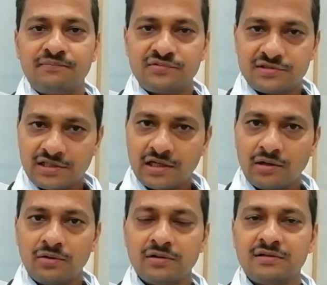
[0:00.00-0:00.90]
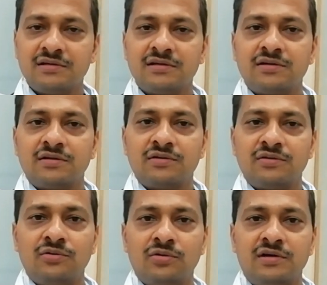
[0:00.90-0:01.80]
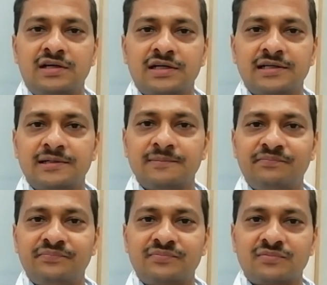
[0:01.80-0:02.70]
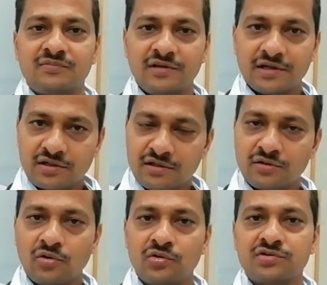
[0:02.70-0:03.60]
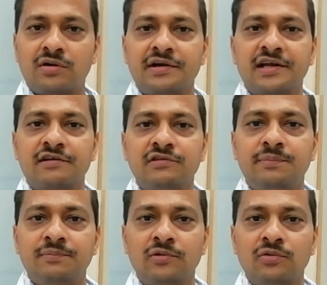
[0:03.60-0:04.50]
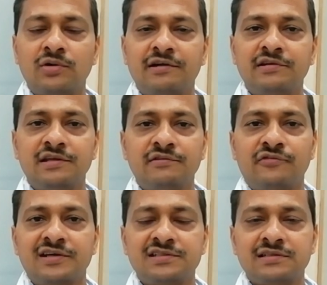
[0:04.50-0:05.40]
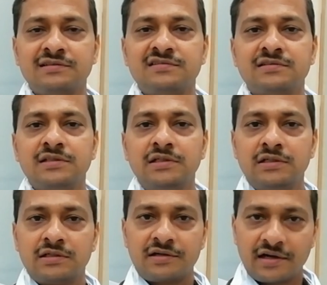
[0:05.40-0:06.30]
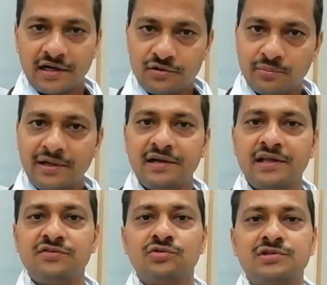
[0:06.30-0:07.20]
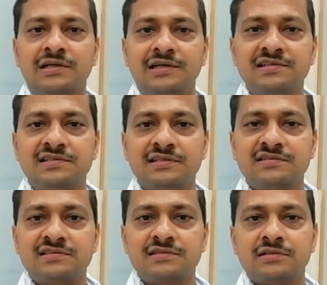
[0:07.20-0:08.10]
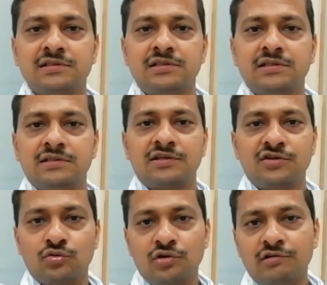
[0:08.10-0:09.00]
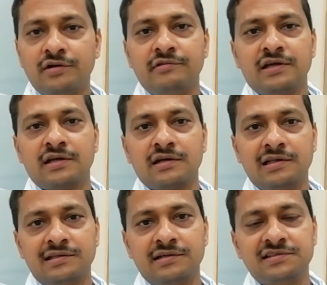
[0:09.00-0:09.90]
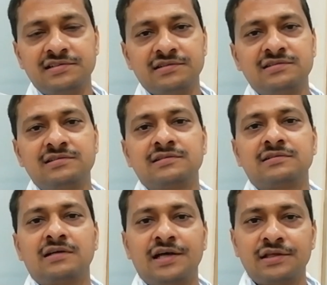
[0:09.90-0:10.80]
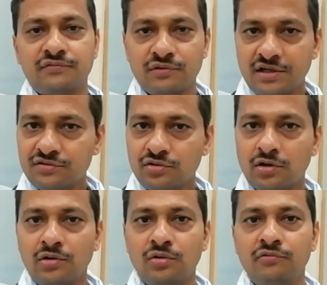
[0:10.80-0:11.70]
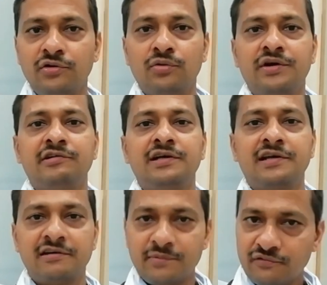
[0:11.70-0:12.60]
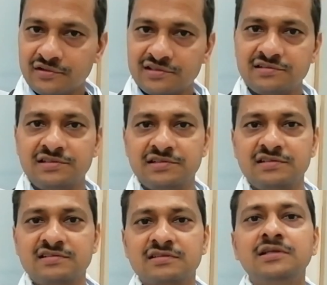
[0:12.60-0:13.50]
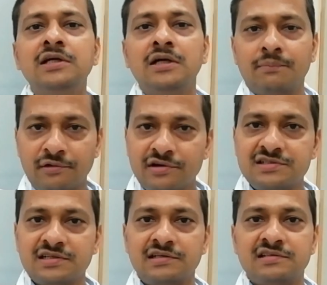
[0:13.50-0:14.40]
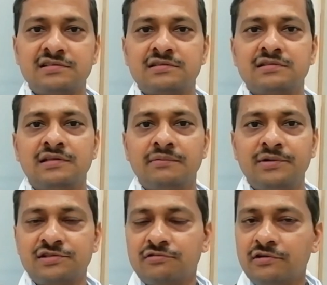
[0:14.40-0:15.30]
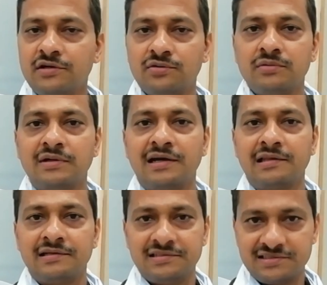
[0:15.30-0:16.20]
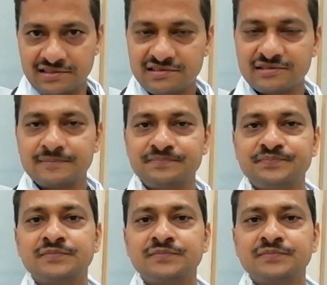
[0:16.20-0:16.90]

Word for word: stay alone, don't get in close contact with people who have any infections, try to maintain social distance. That is the only way we can kill the disease. As of now, as you all know, we don't have any treatment for this disease. Prevention is the best way to handle the disease.